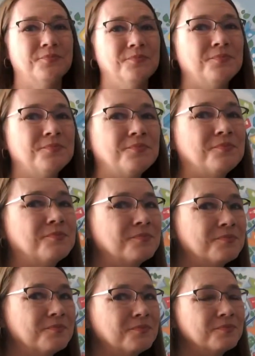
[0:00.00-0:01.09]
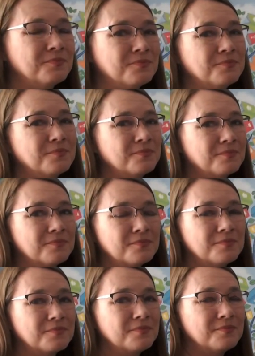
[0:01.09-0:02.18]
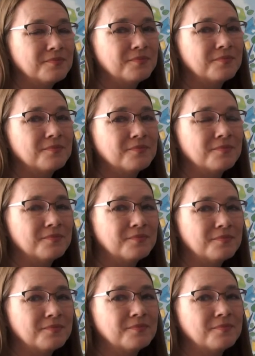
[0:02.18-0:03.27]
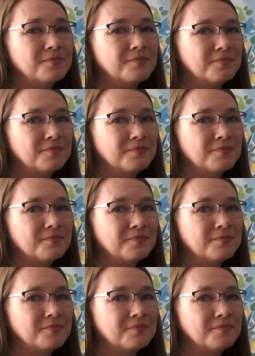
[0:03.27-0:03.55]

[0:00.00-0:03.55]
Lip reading: (no one is talking)